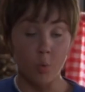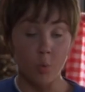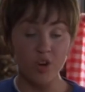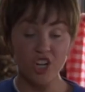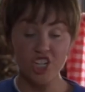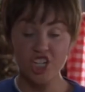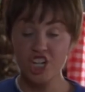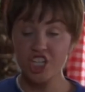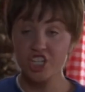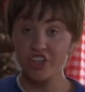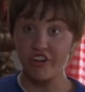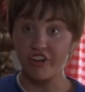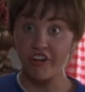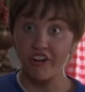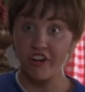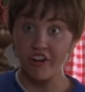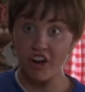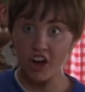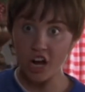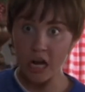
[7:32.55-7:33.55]
which is
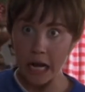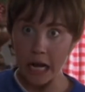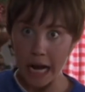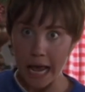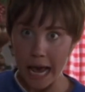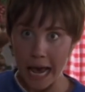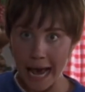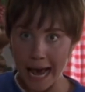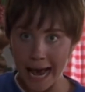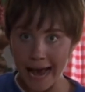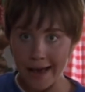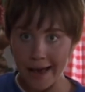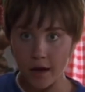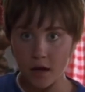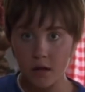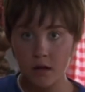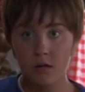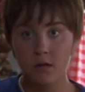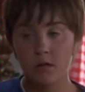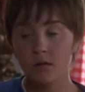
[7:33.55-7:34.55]
ugly.
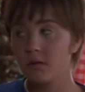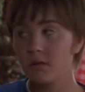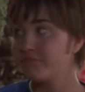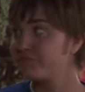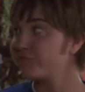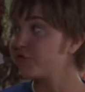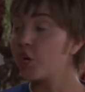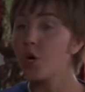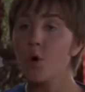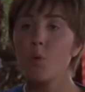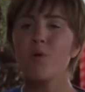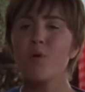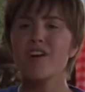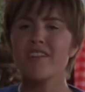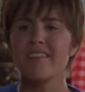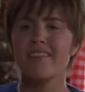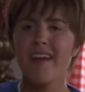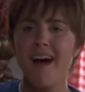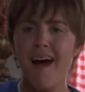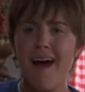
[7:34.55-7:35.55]
Plus, we
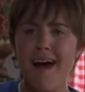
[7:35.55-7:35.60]
all